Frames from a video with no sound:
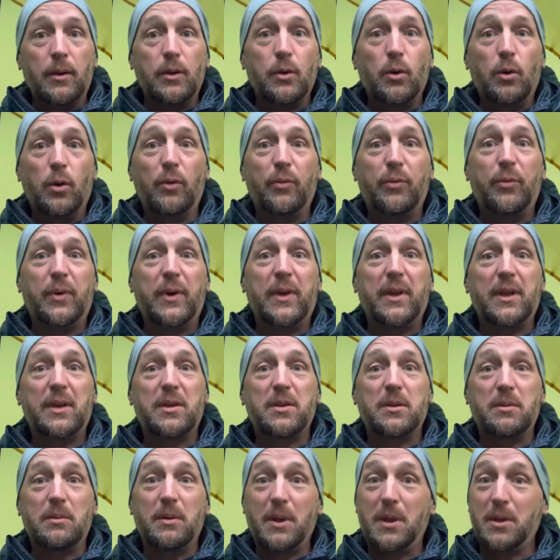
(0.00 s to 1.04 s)
hopefully
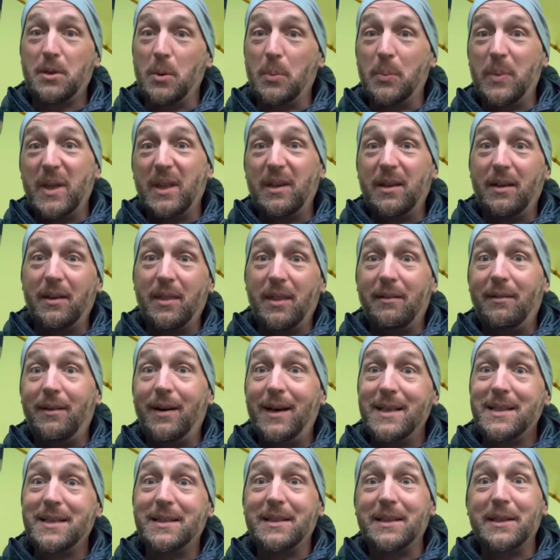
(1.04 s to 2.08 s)
this will be the
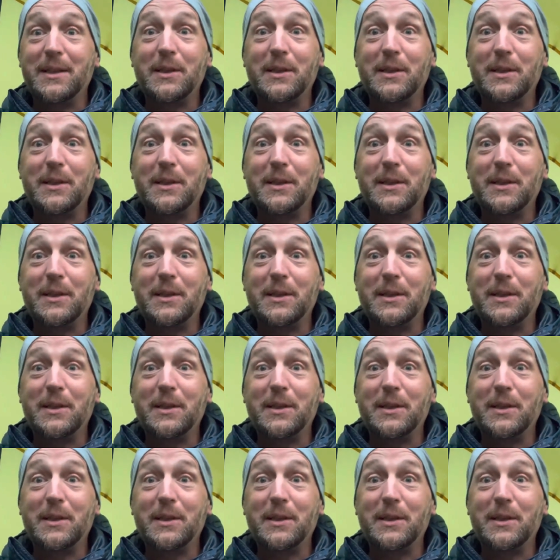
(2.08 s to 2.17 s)
last of the